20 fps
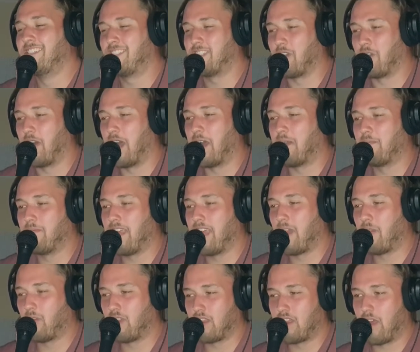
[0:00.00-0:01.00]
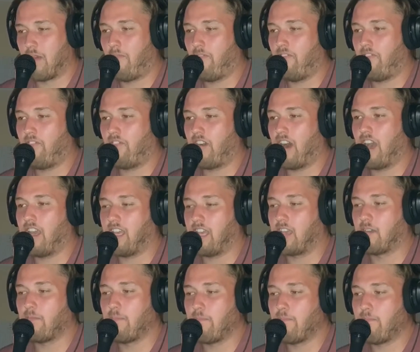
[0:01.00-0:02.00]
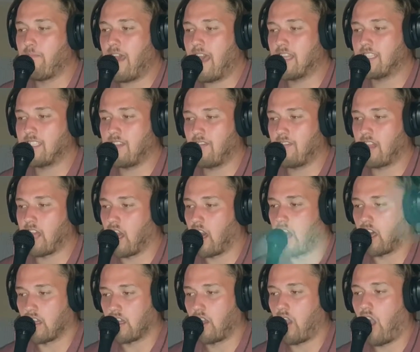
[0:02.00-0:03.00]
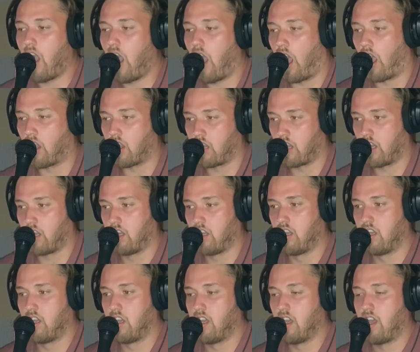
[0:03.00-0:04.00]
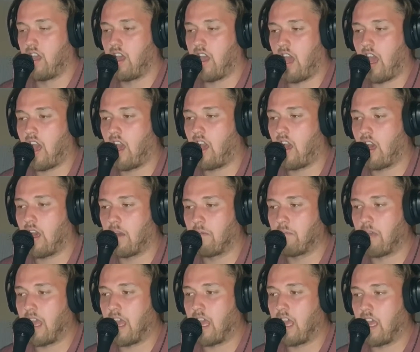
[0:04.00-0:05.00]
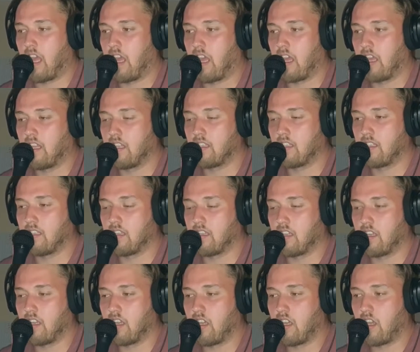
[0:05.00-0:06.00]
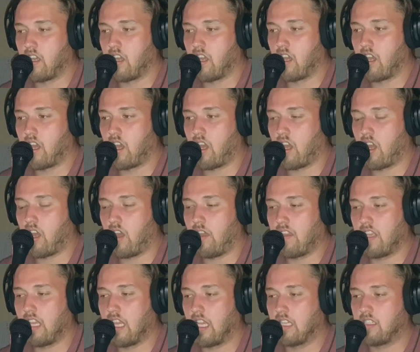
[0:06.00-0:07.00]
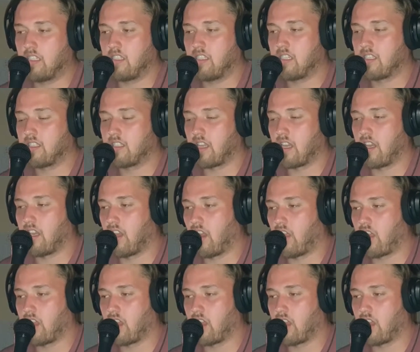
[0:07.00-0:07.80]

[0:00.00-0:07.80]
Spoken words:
So I'm there with the fucking massively hard cock. And it's just...